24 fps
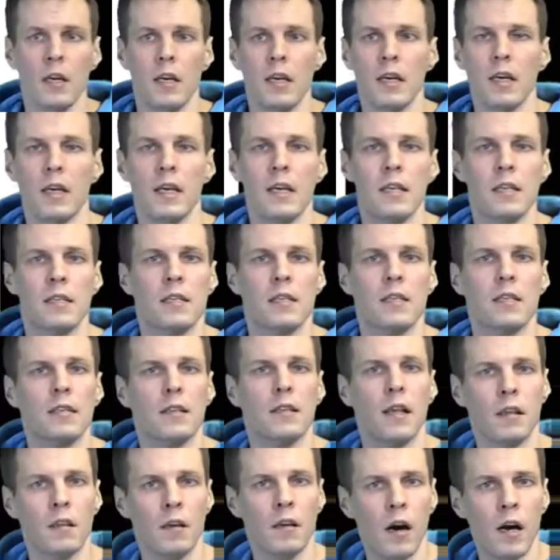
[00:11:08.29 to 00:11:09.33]
is
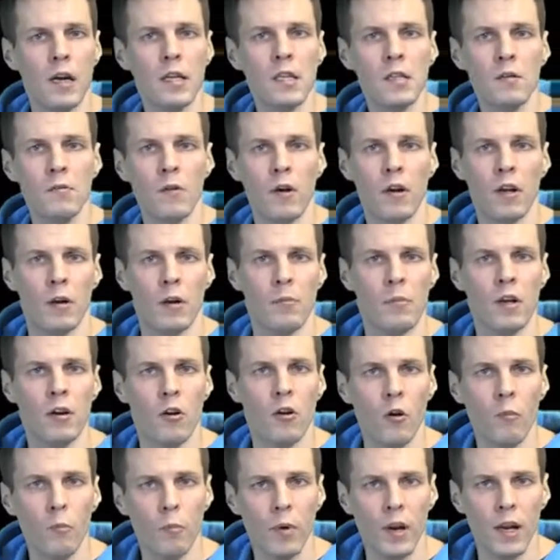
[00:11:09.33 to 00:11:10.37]
that chi-square can be
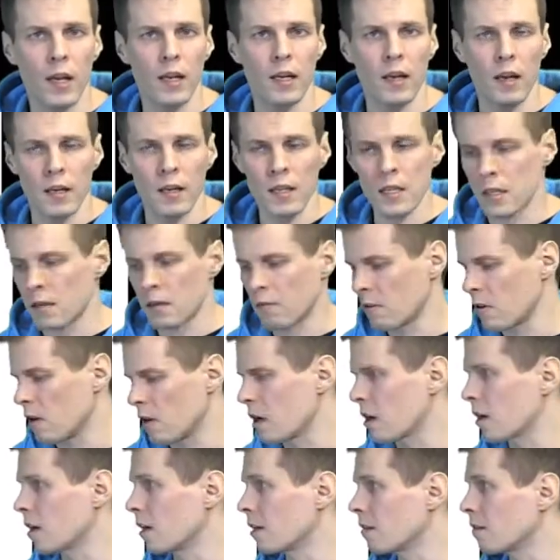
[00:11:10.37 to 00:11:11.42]
completely
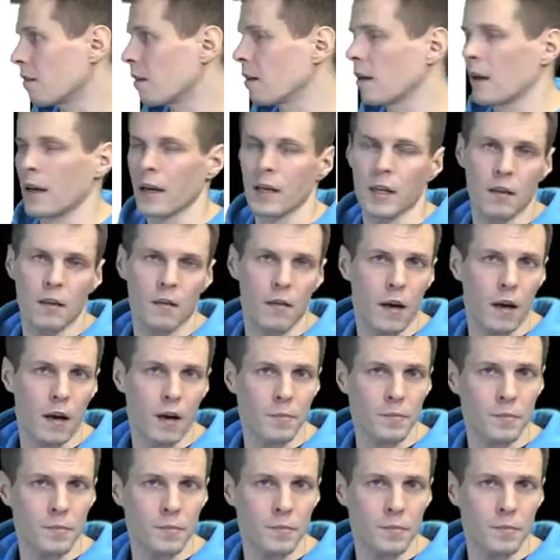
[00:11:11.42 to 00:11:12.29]
disregarded, like in